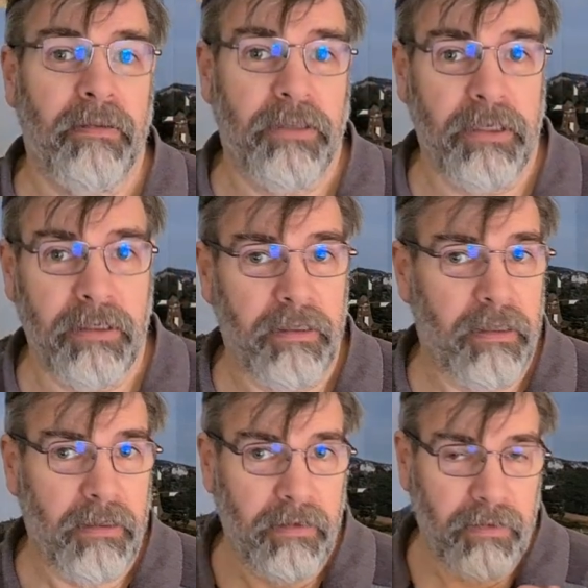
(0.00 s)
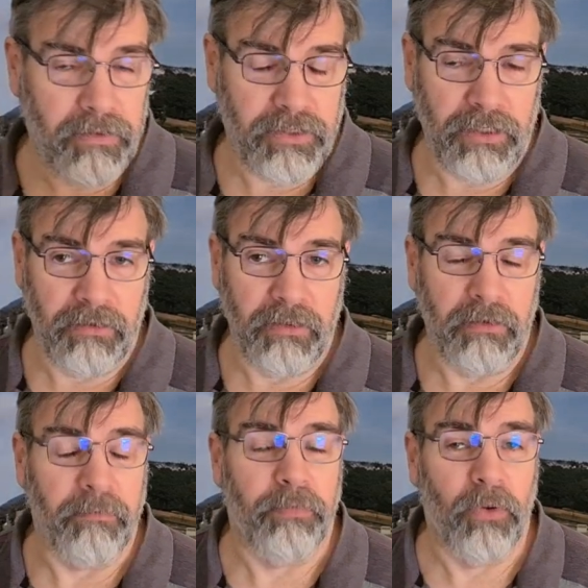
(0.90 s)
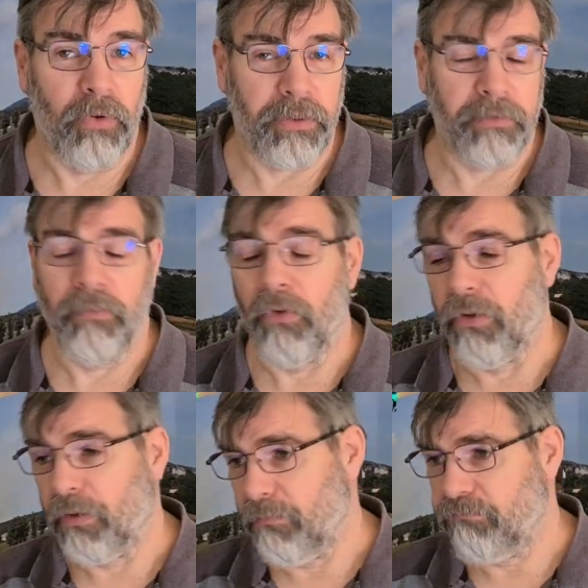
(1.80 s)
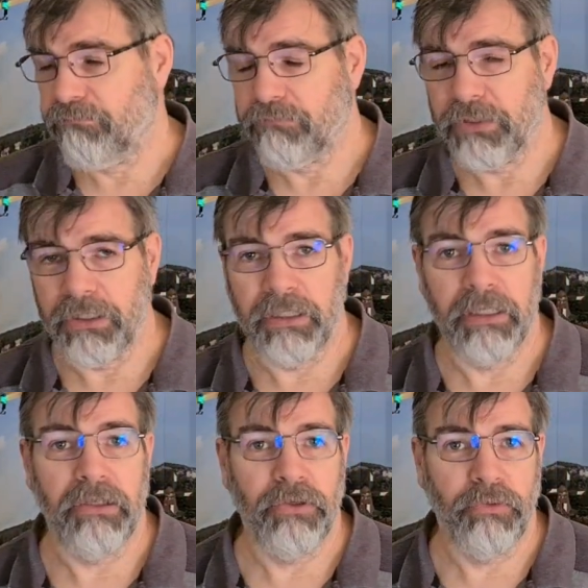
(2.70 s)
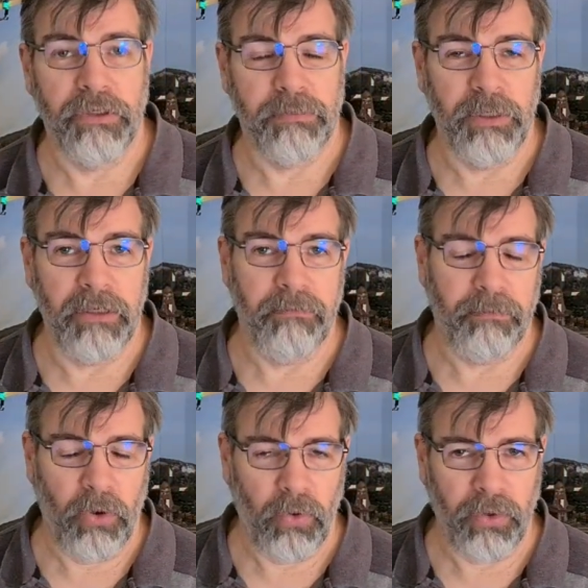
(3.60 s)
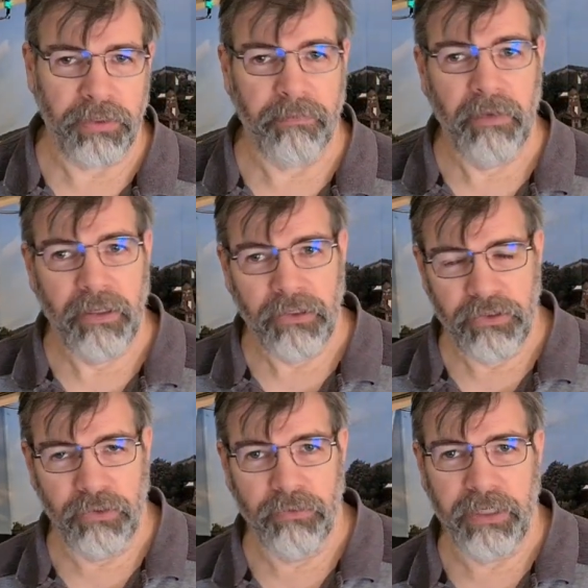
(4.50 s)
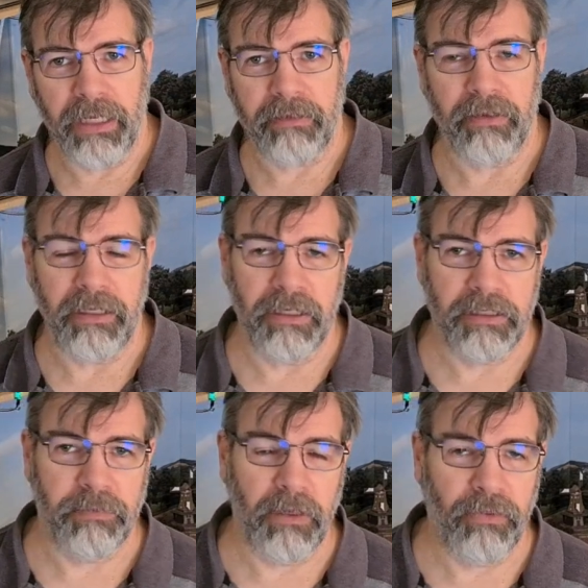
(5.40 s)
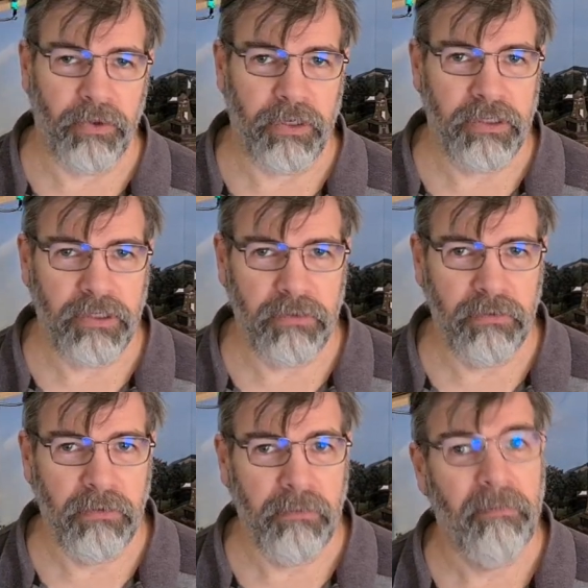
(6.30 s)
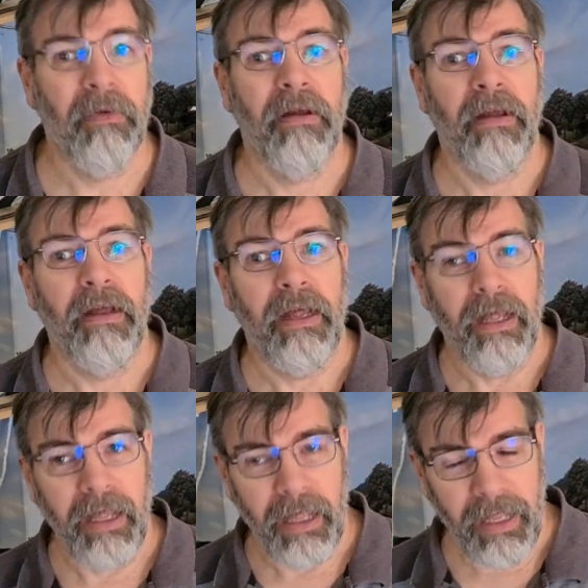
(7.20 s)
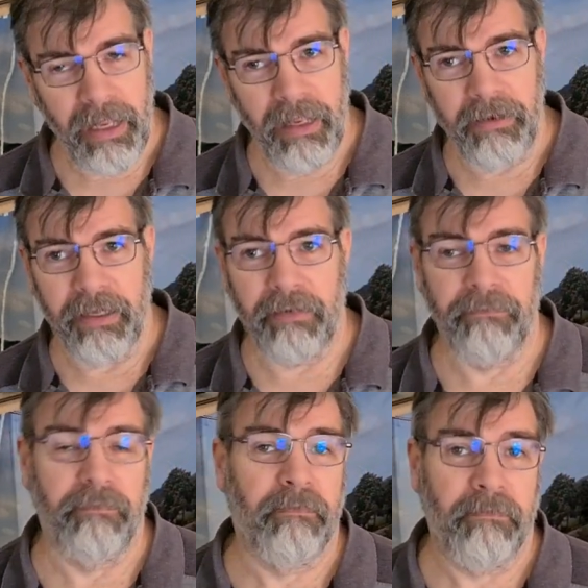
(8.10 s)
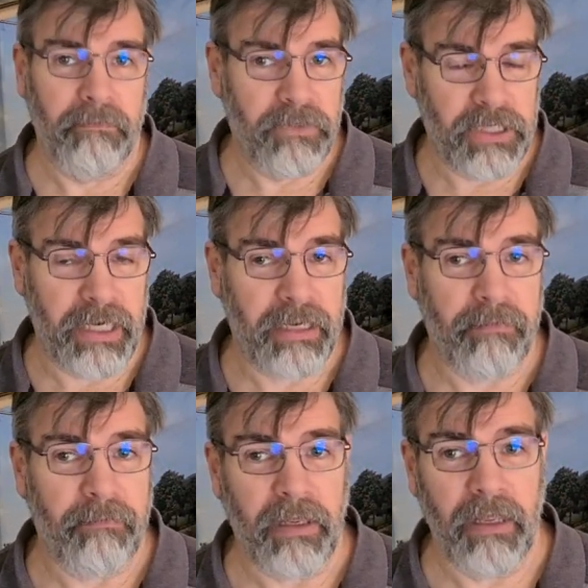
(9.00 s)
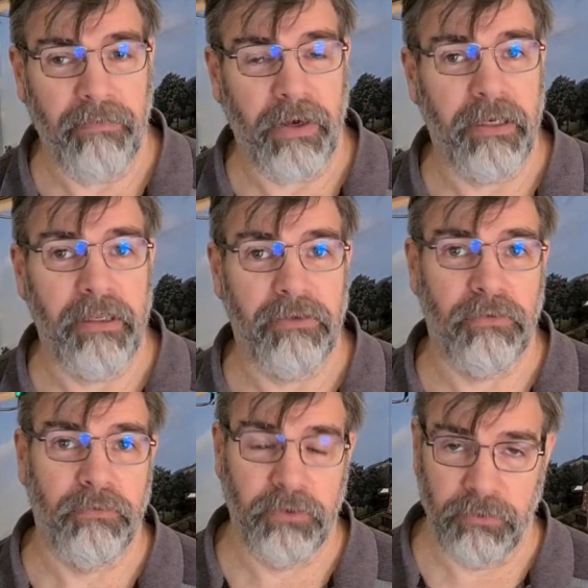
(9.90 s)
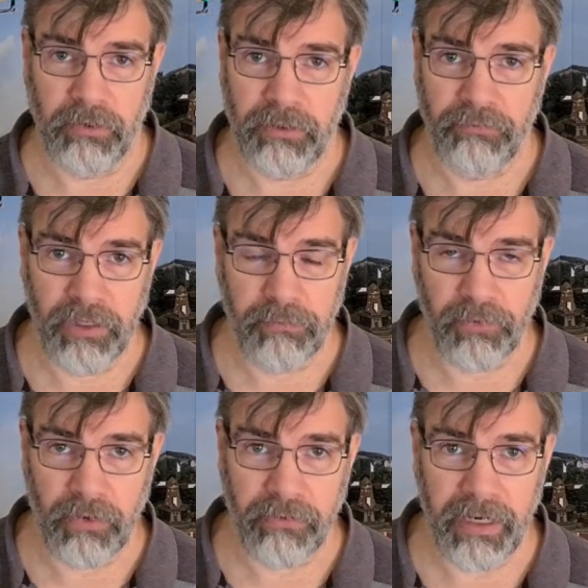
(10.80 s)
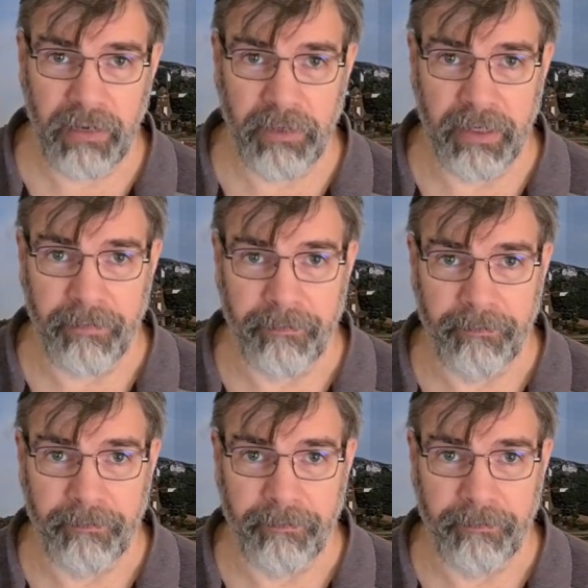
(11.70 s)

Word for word: the serial port or the U S B port to that E S P thirty-two and then check if I need to do a reprogramming.